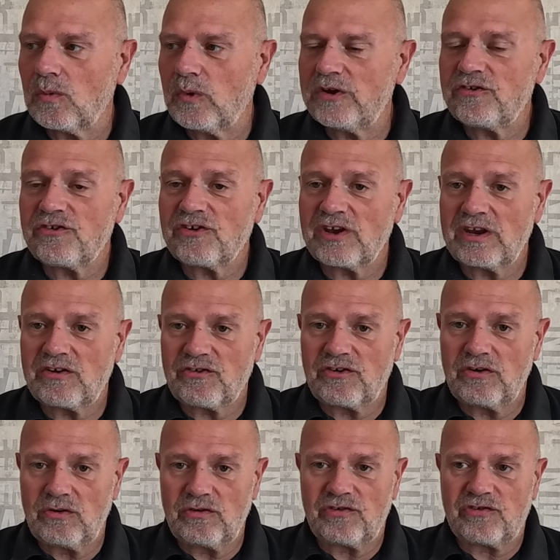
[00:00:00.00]
which takes
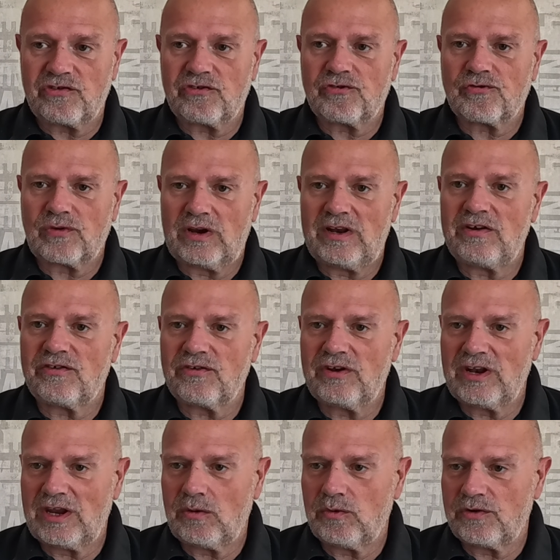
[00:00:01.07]
you straight to
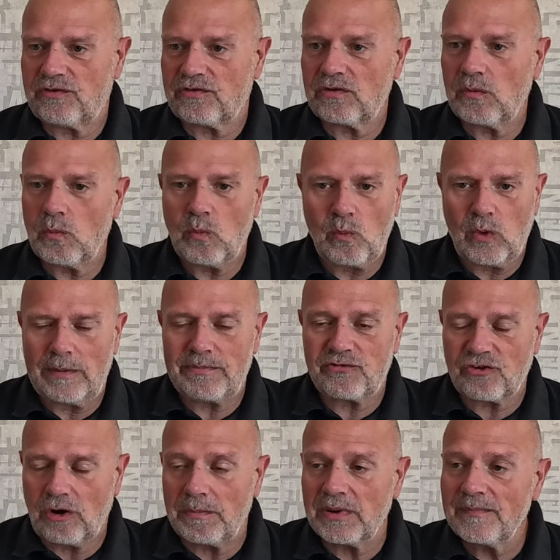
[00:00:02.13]
NEEWER's web
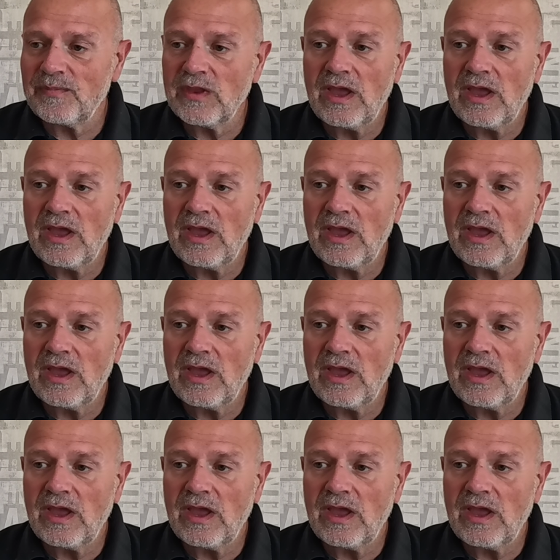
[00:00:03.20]
shop.